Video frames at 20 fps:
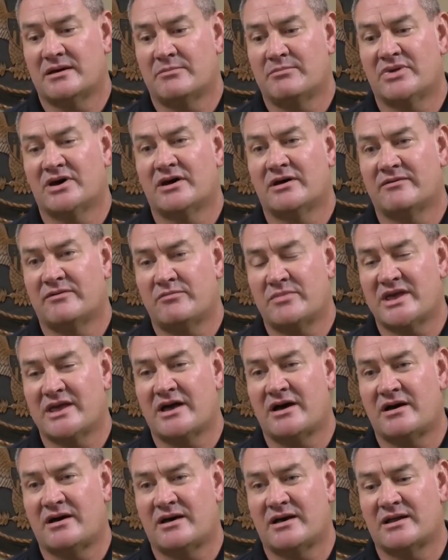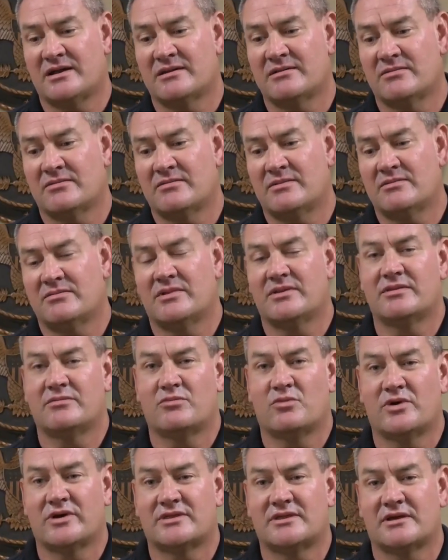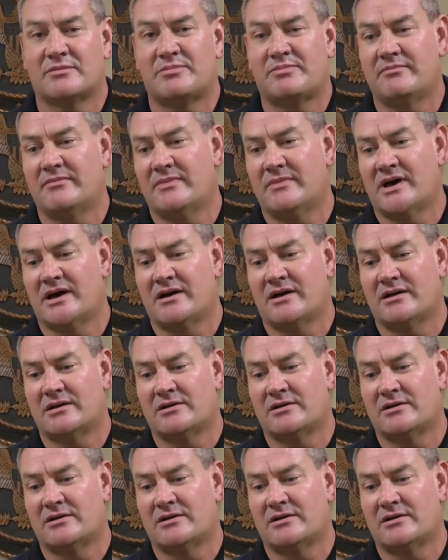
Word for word: above and beyond what the uh,